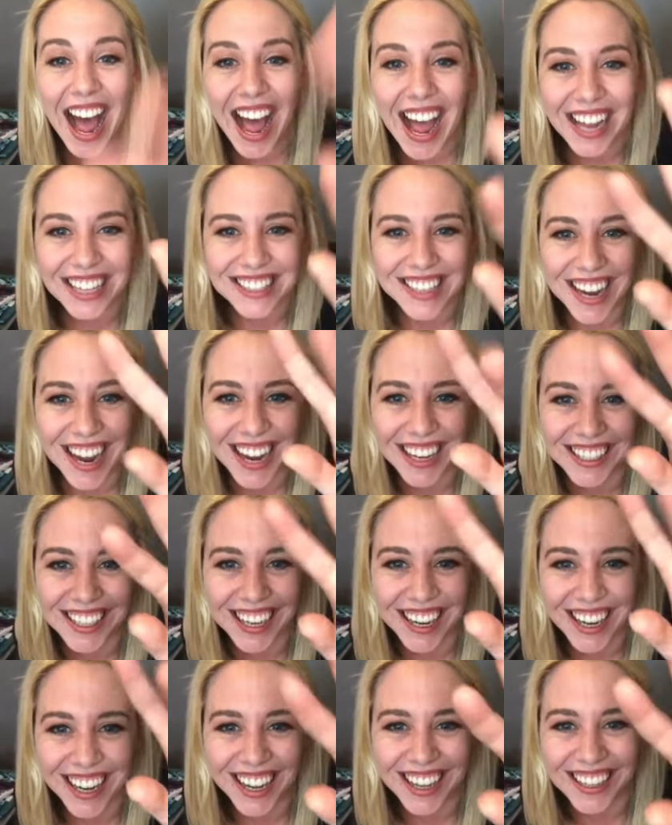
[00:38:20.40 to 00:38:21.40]

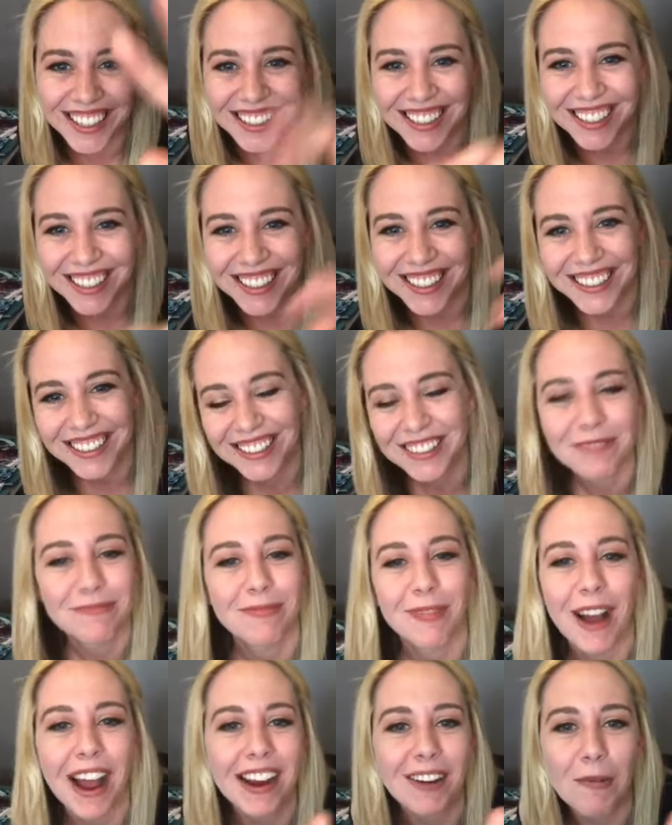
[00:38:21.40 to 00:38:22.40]
Hi,
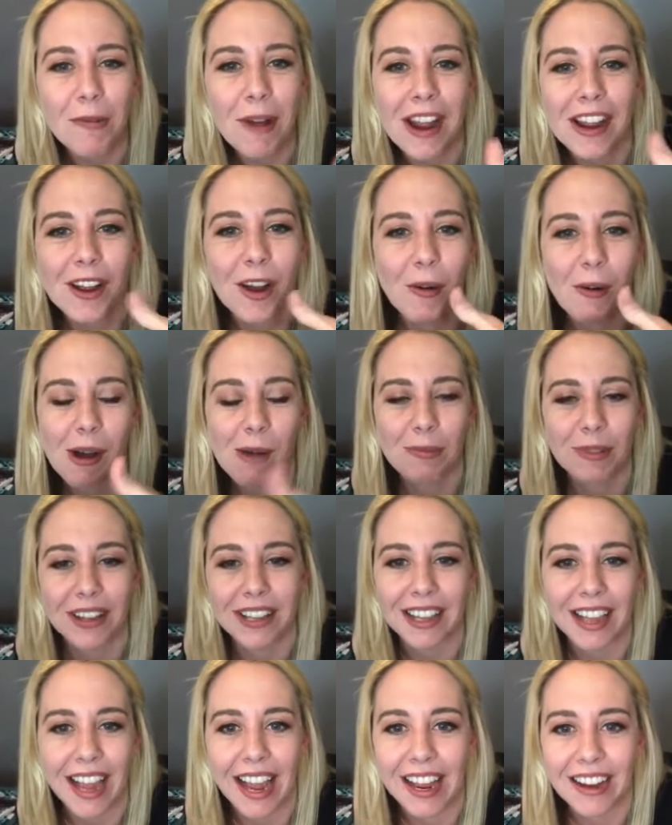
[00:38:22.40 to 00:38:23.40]
Tanya. Why do I go up
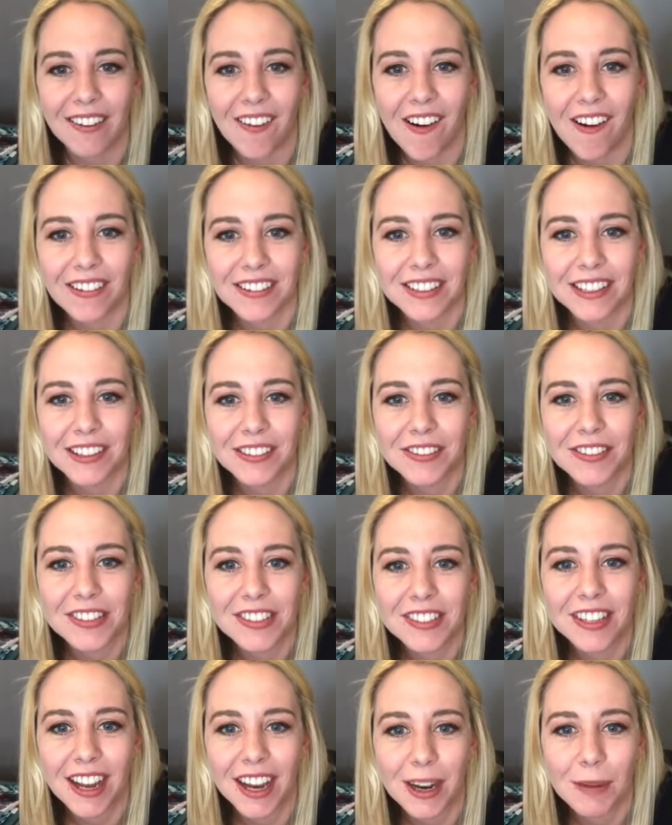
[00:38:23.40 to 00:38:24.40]
like eight
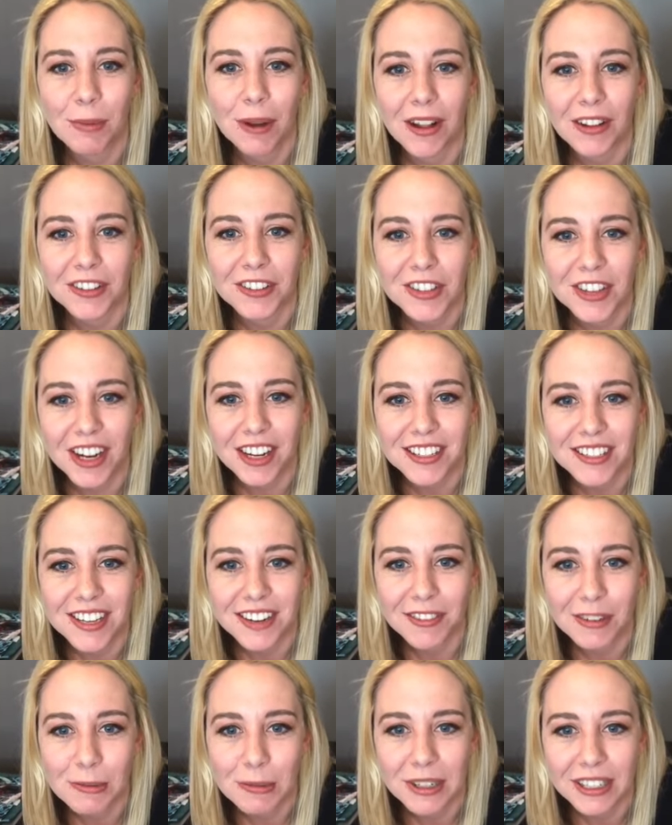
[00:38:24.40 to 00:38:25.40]
octaves? I
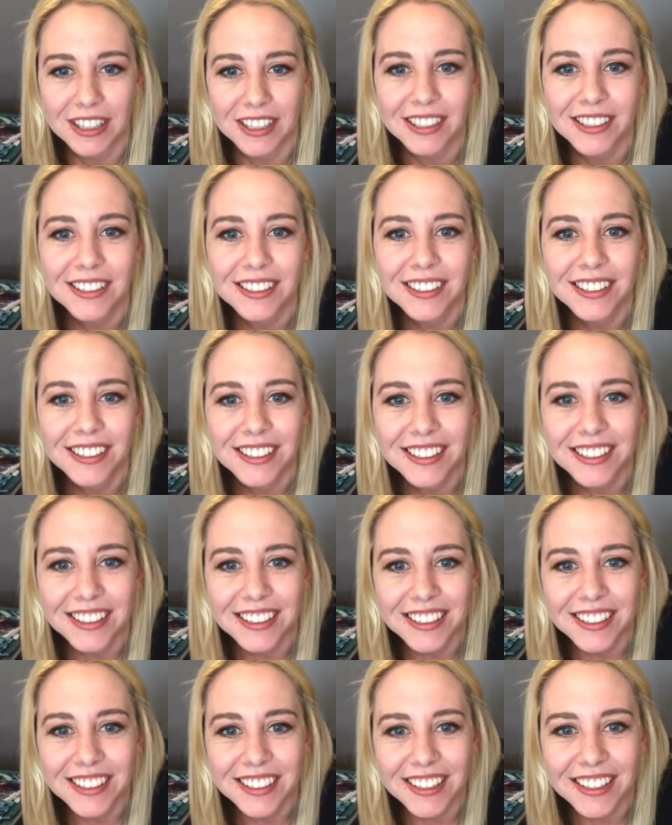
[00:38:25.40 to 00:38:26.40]
apologize, everybody.
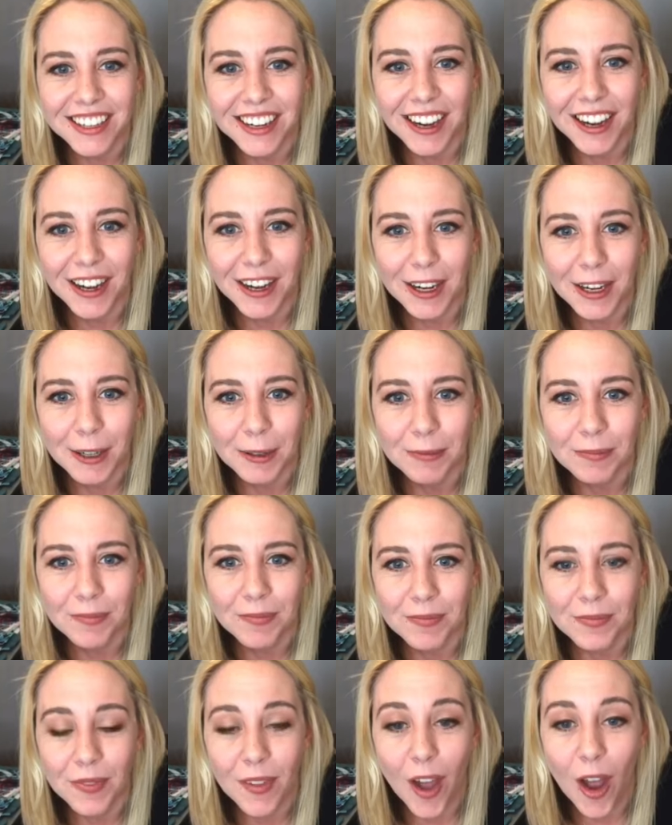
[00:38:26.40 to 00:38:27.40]

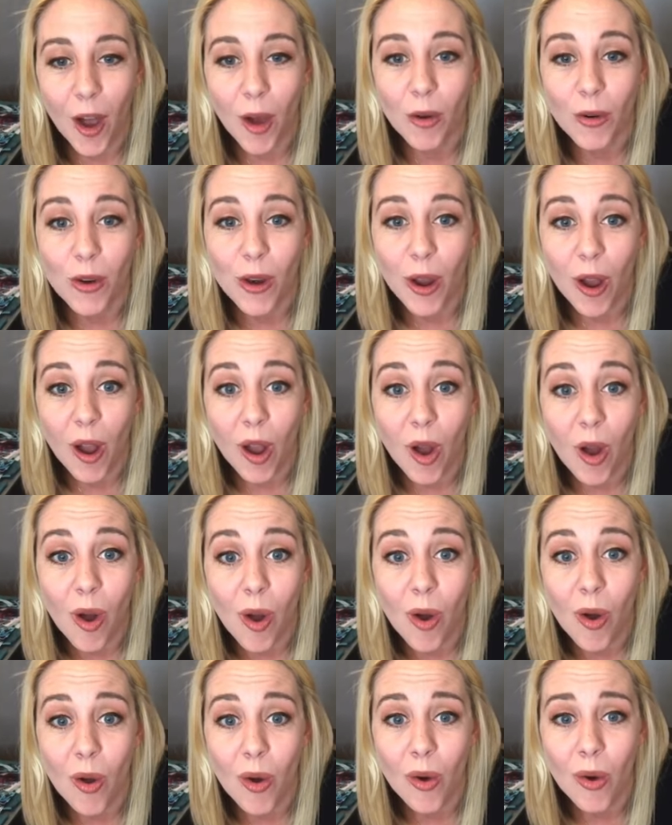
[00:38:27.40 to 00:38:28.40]
Um. Oh
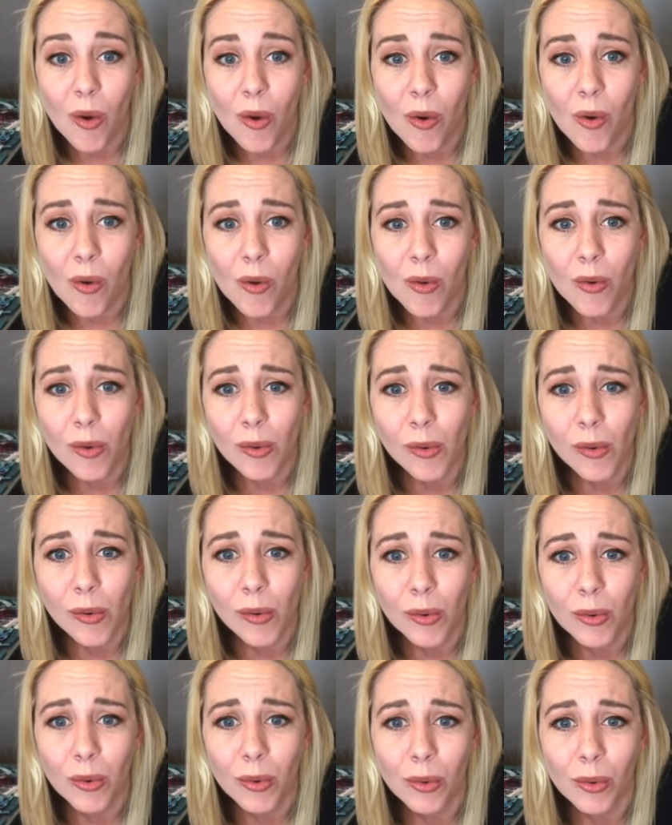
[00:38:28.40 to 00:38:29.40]

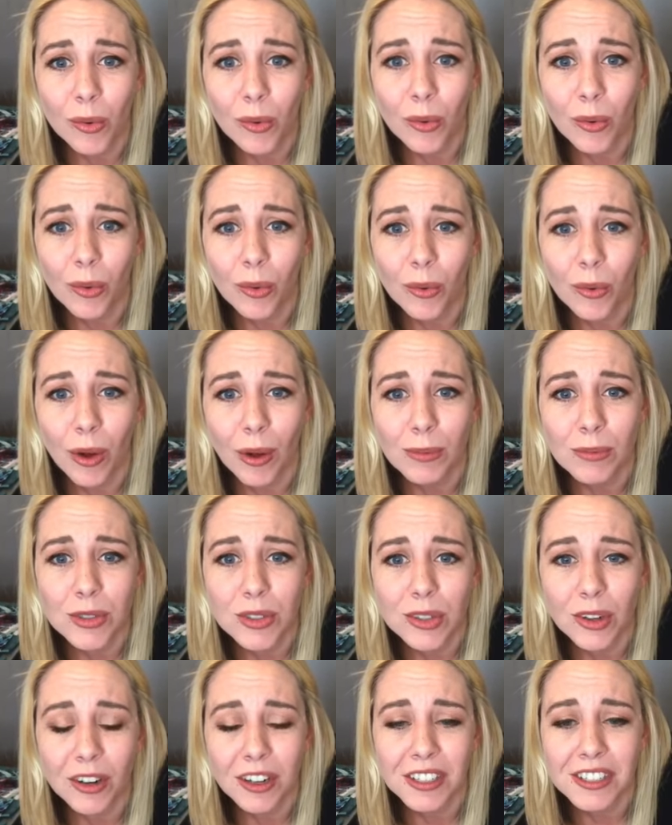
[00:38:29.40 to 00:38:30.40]
no. I'm
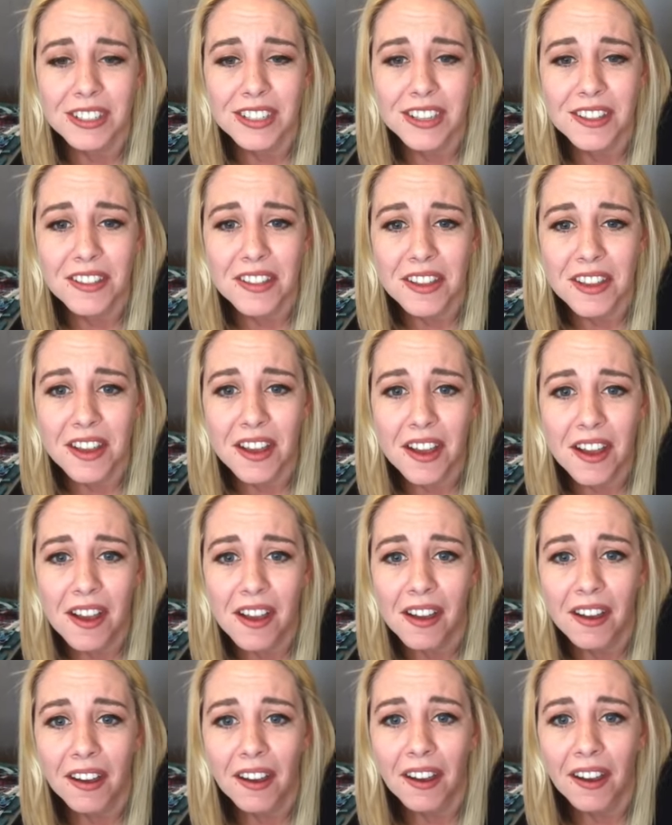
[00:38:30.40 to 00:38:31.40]
sorry,
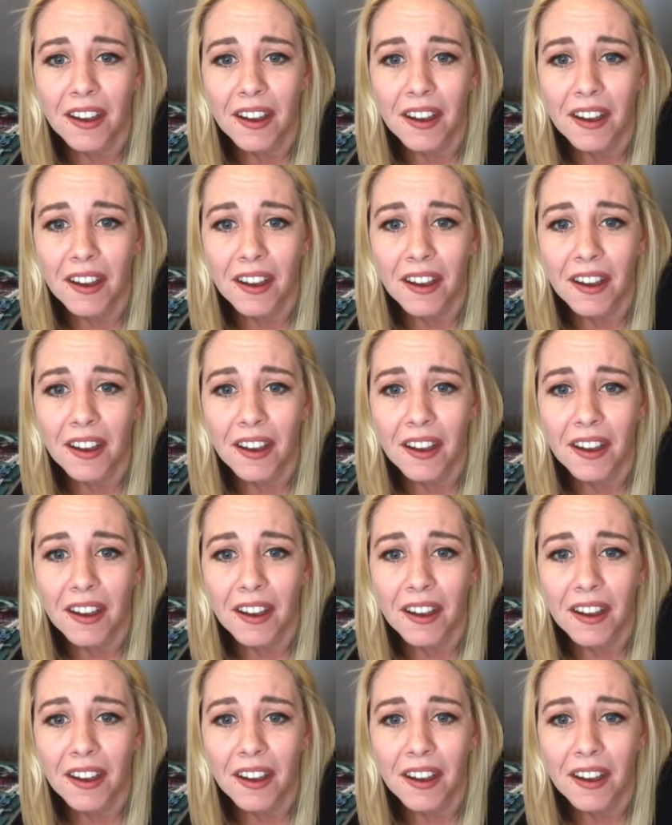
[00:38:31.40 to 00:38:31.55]
Cynthia.